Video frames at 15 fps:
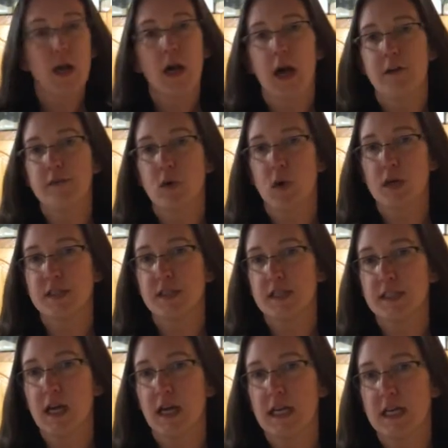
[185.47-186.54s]
Of course, this
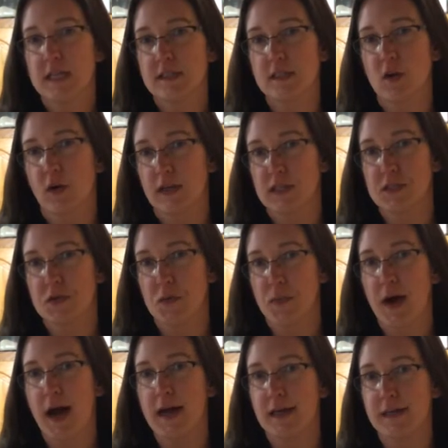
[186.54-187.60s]
honey is going into a
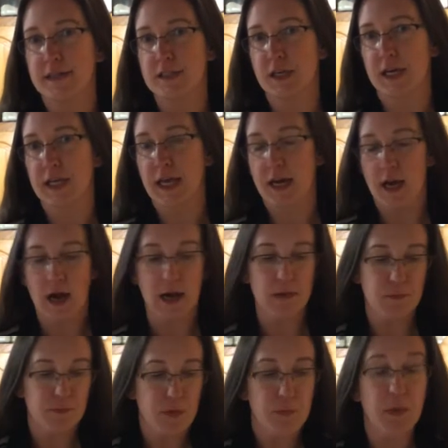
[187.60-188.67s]
pot and it's going to get hot,
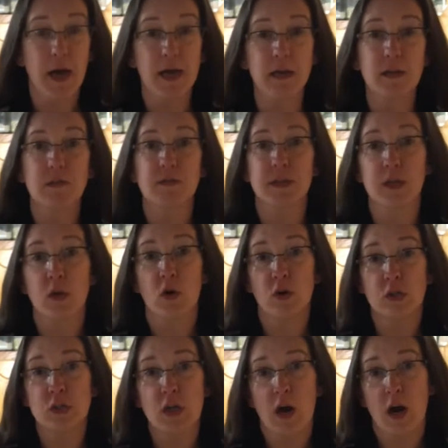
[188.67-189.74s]
but the whole
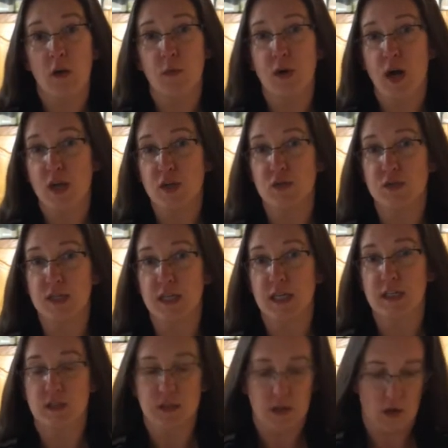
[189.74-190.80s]
jar, we're not using
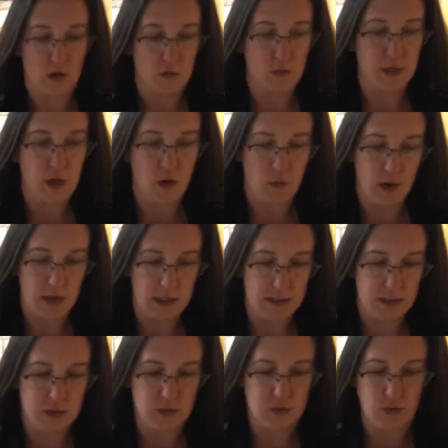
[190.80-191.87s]
it, so we don't want to
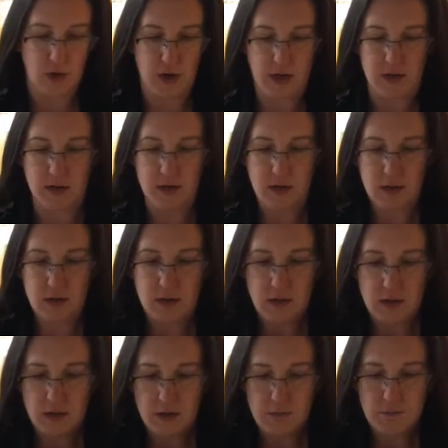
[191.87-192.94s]
destroy
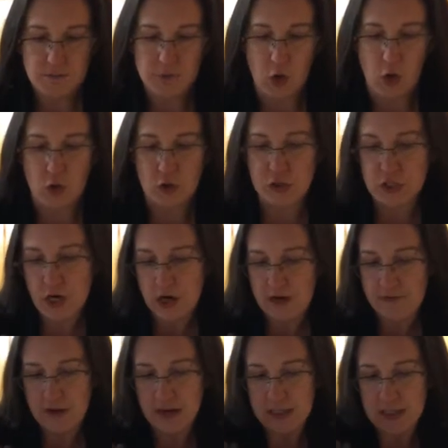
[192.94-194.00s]
the whole jar
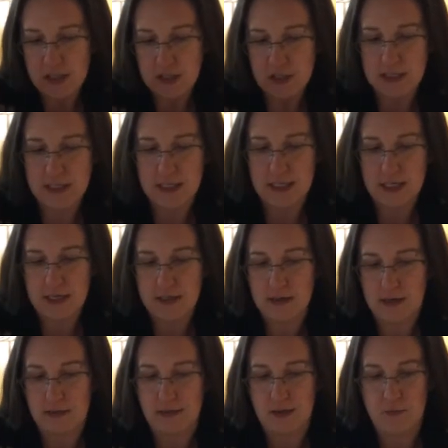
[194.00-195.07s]
of honey just to get a
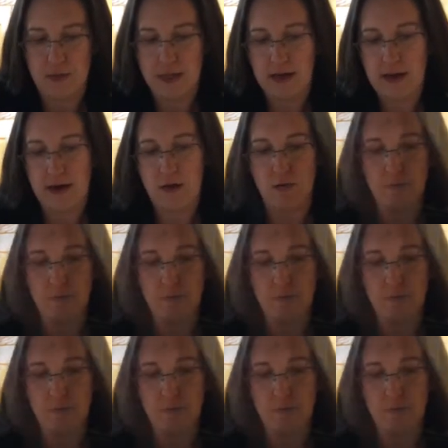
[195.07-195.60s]
little bit out.